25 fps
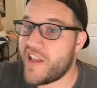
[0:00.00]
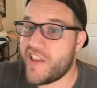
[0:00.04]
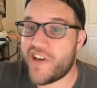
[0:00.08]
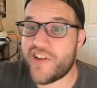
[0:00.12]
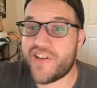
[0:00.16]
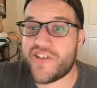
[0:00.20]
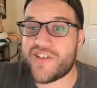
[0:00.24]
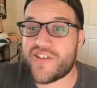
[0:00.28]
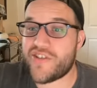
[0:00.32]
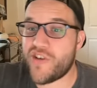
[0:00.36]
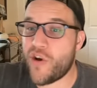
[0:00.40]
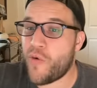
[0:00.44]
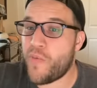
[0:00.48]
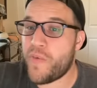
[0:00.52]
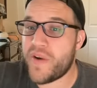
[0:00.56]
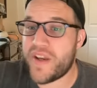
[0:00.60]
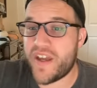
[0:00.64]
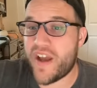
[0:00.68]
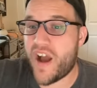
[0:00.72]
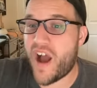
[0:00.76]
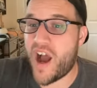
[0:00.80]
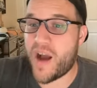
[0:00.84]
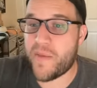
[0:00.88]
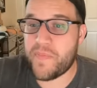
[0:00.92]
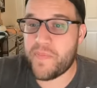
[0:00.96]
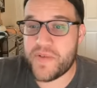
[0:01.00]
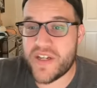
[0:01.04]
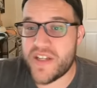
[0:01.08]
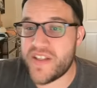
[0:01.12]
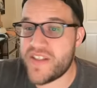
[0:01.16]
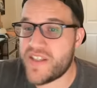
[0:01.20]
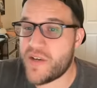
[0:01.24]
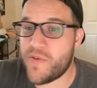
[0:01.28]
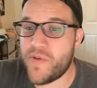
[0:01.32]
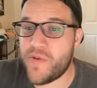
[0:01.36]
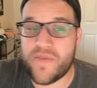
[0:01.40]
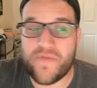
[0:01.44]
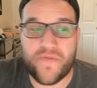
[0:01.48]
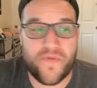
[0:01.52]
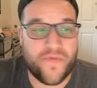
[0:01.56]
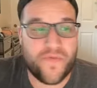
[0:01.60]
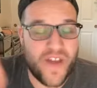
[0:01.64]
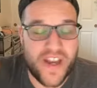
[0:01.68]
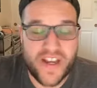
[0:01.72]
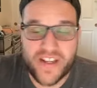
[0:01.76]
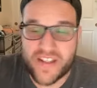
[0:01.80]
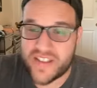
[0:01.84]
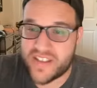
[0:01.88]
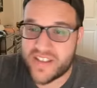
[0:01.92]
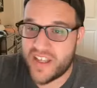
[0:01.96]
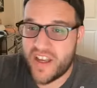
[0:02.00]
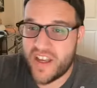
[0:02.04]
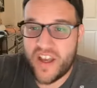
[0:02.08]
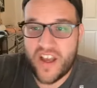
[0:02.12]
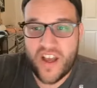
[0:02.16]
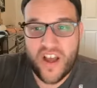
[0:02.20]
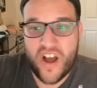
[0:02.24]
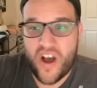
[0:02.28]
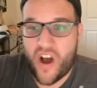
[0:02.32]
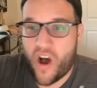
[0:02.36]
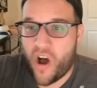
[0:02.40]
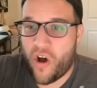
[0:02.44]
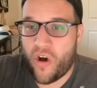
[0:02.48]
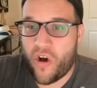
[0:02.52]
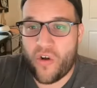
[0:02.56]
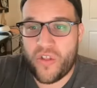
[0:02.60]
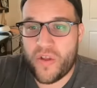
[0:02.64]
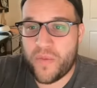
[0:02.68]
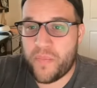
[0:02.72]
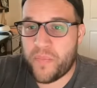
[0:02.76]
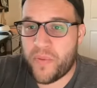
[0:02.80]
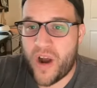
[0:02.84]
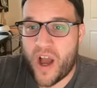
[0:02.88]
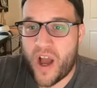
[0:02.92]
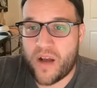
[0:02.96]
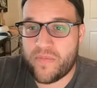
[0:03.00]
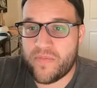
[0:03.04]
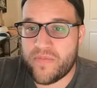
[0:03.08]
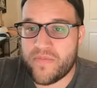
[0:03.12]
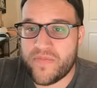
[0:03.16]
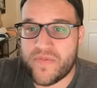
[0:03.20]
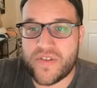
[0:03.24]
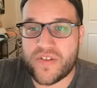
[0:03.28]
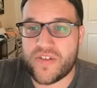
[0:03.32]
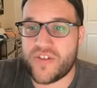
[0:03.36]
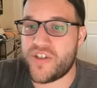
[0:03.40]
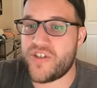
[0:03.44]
There's so many options. It would fix all the problems.